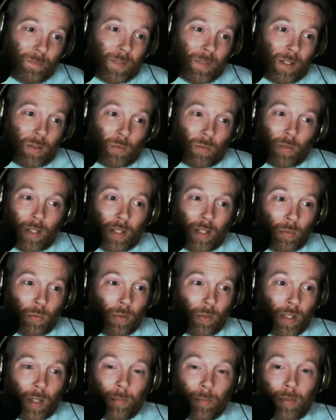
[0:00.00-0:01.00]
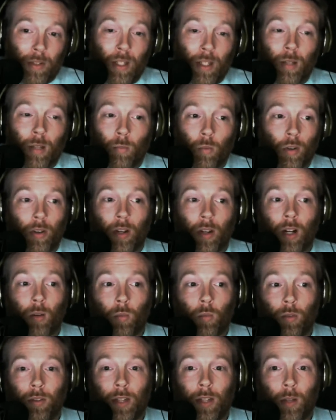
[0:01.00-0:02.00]
it's really up to them whether or
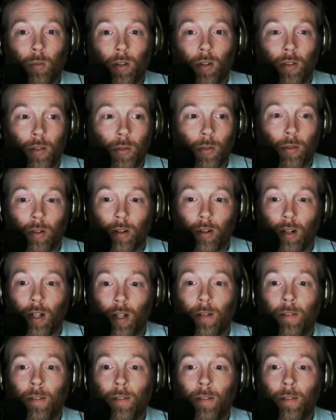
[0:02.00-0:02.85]
not they want to do it or